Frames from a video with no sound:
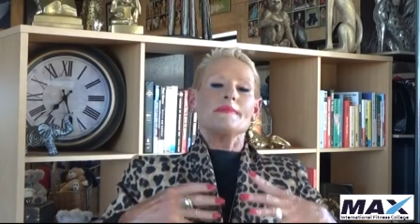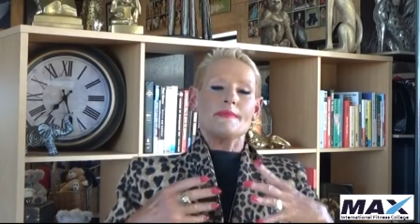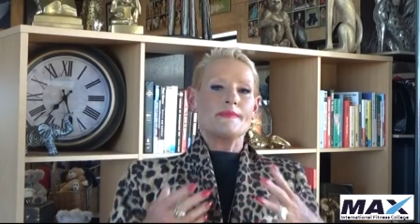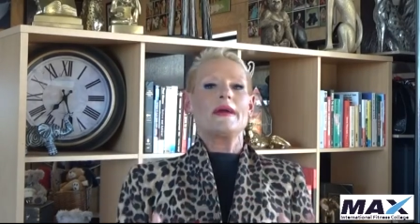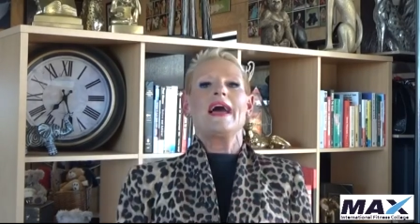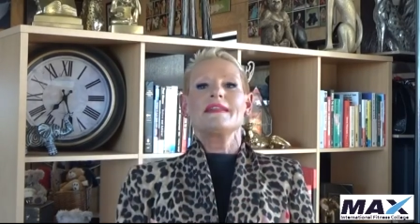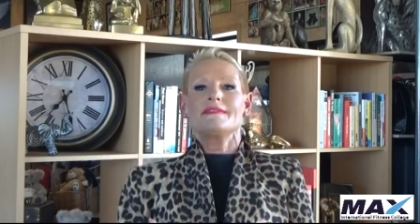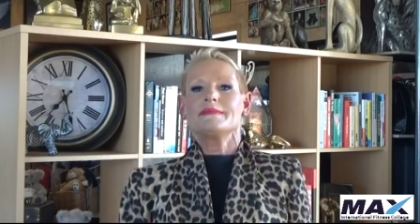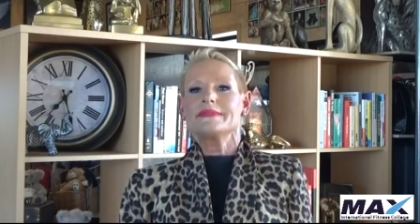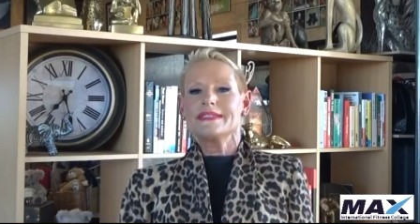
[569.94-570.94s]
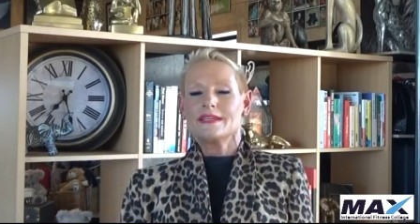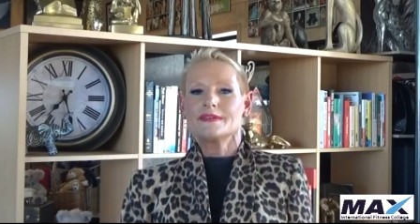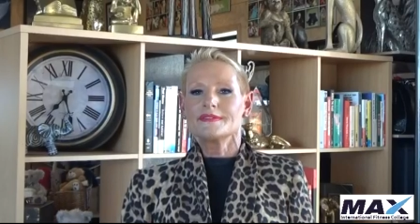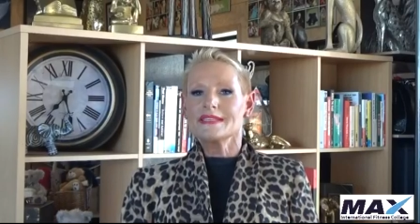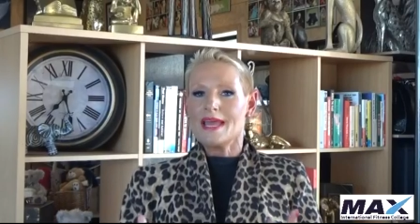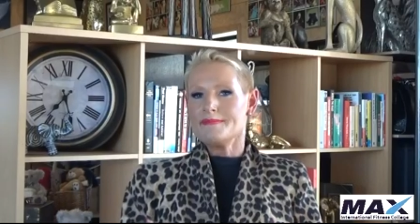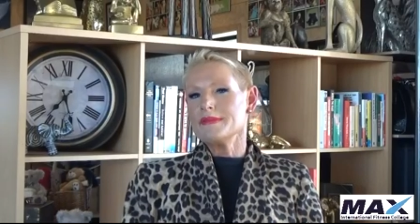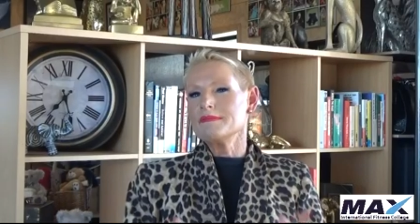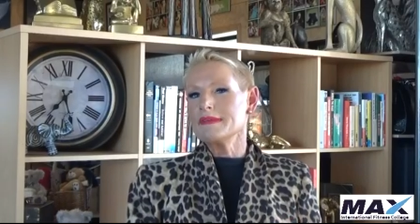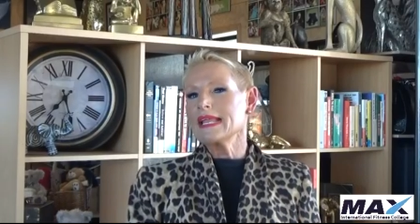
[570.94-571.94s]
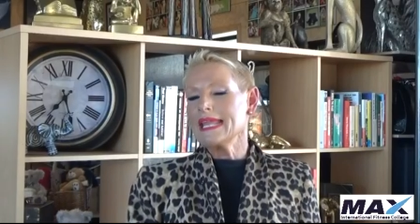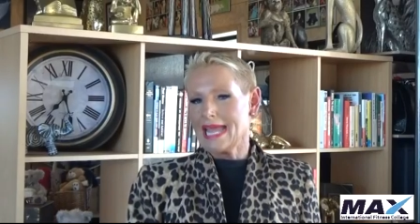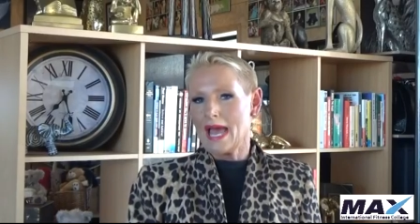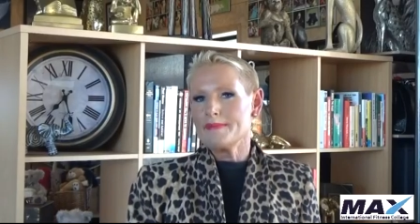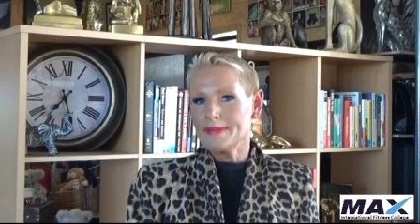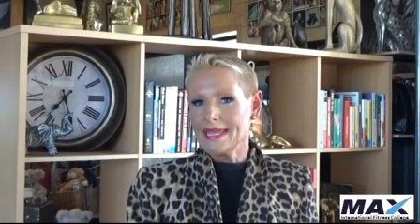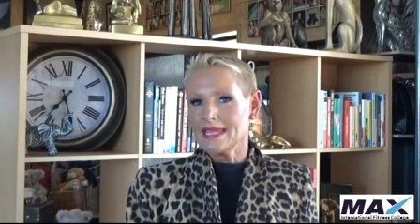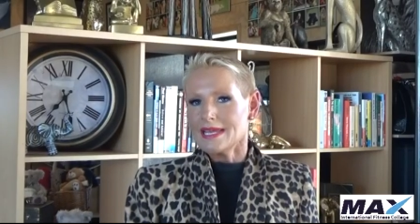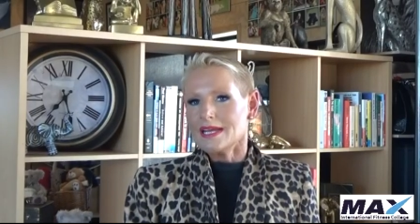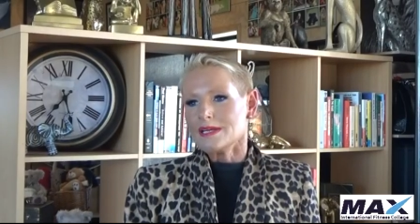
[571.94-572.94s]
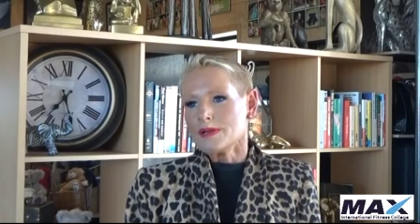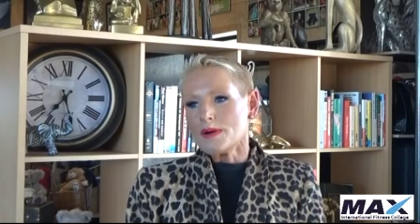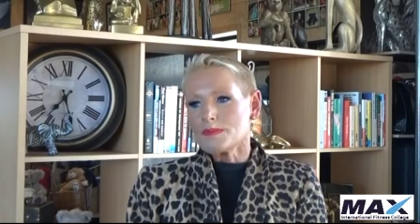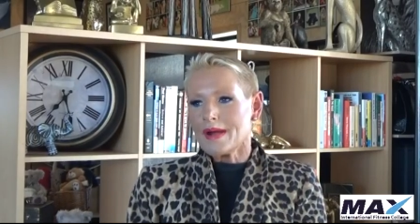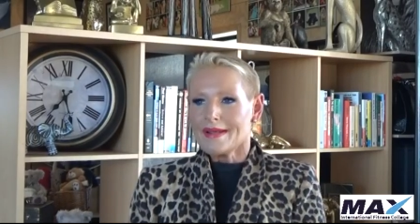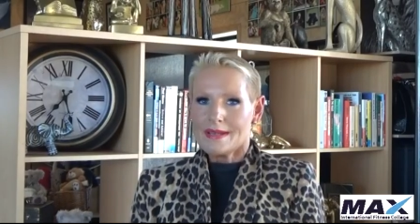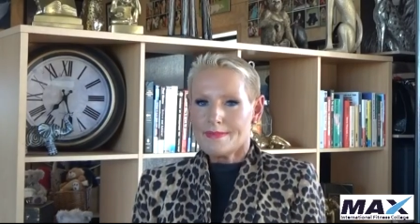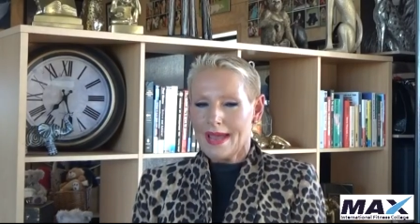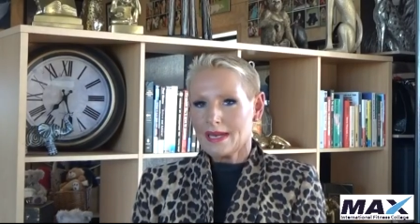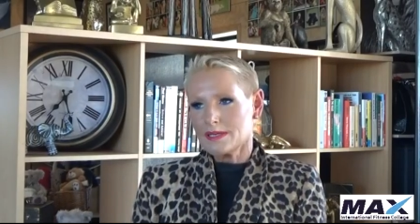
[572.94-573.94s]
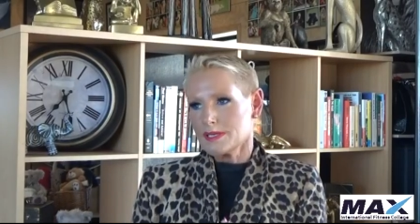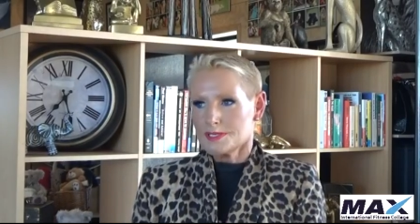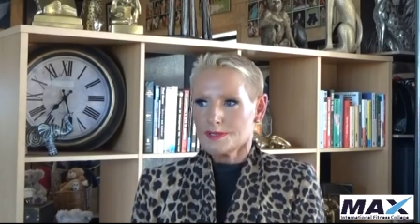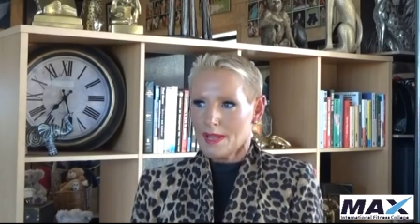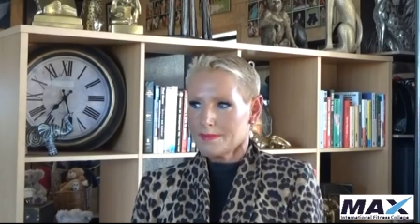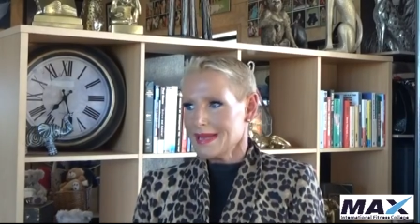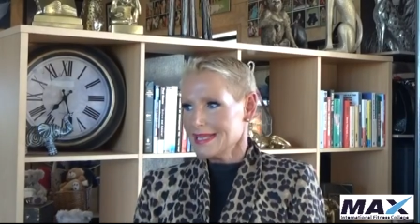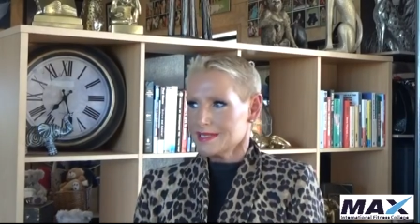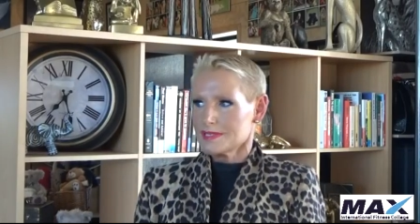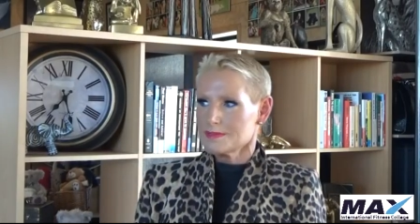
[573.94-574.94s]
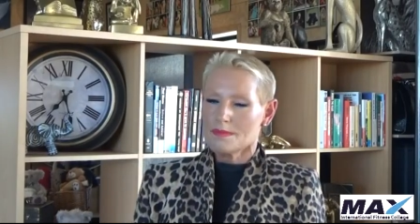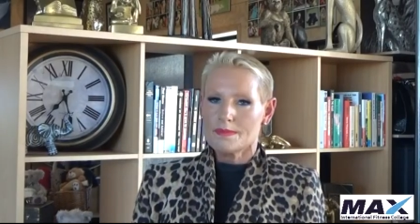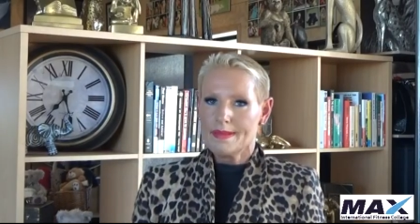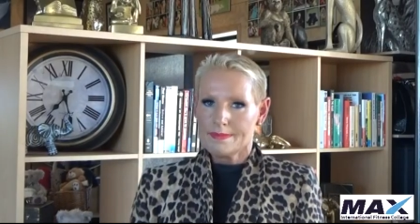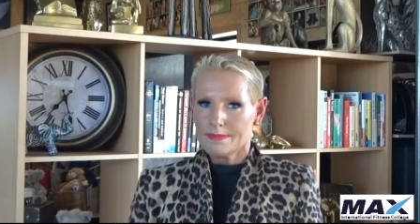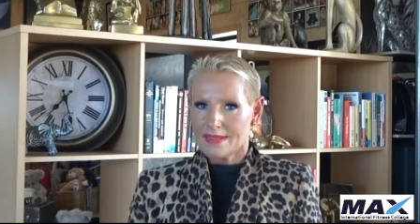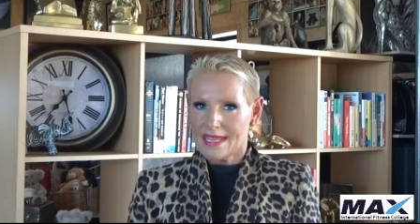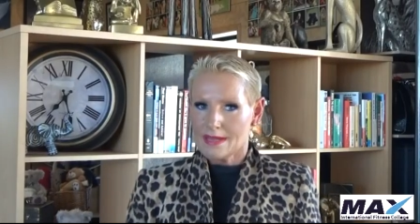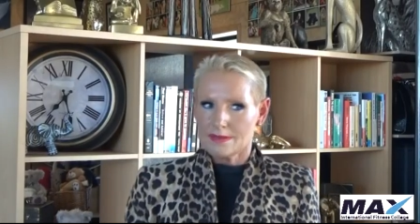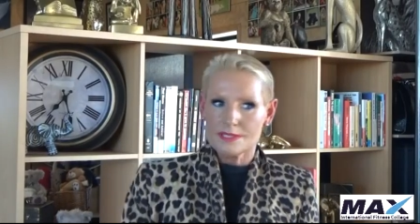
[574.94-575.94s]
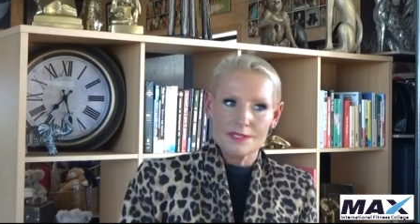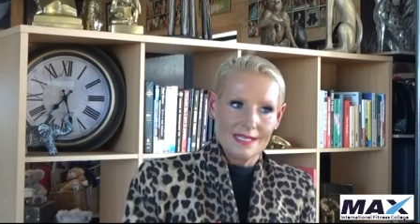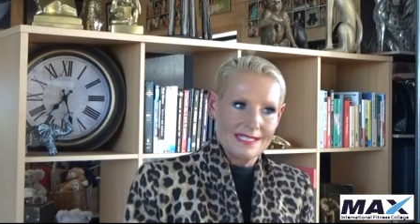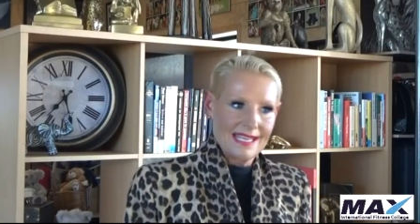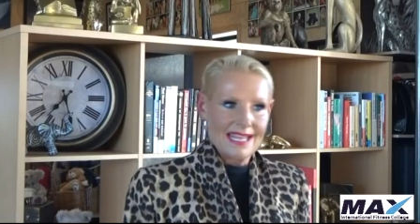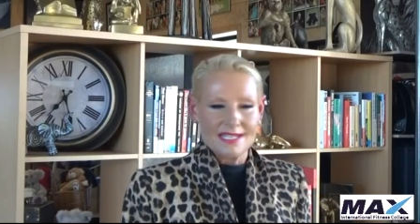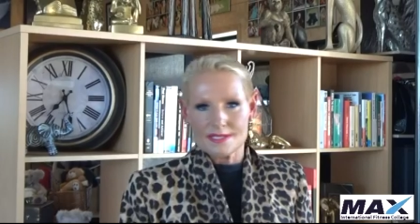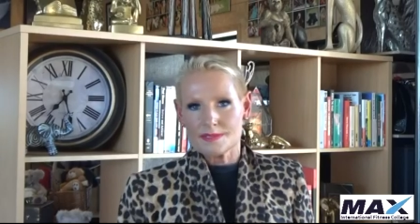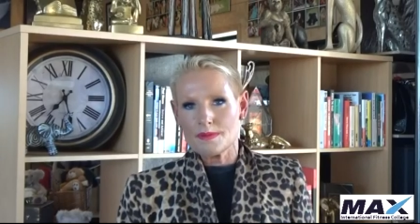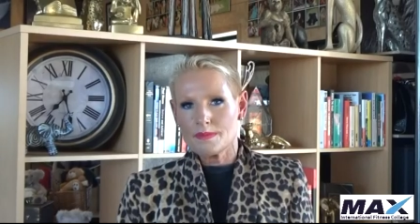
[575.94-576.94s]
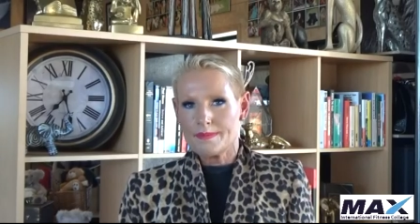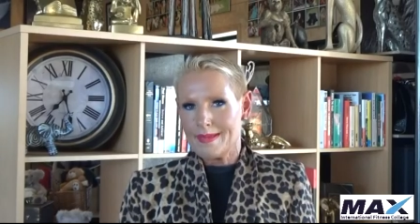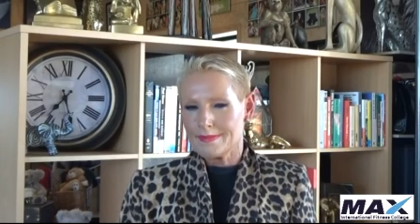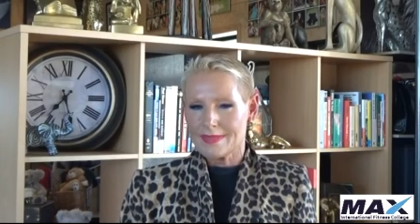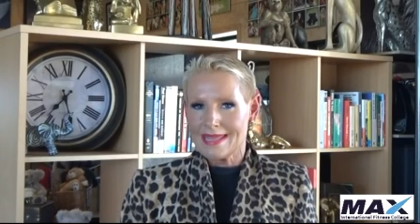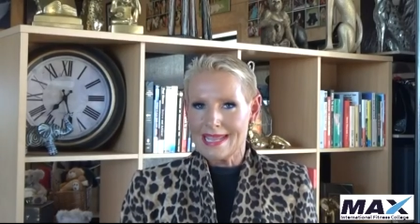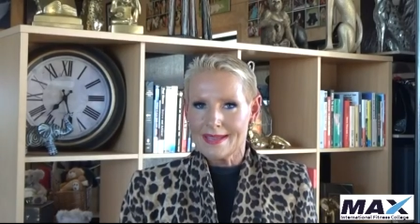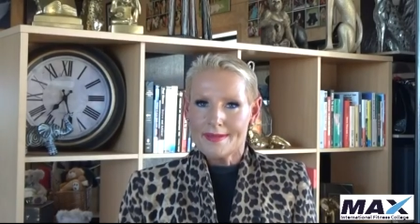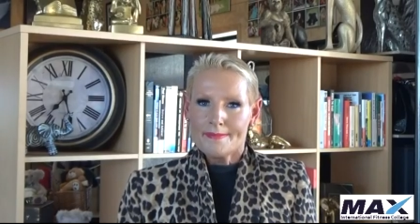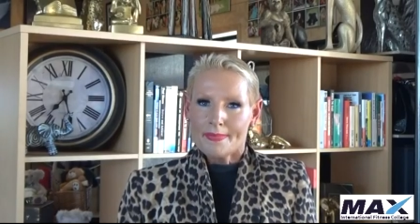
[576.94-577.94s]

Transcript: be proud of themselves and be really happy not worried about oh should i wear this because what will people think or should i say this because what will people think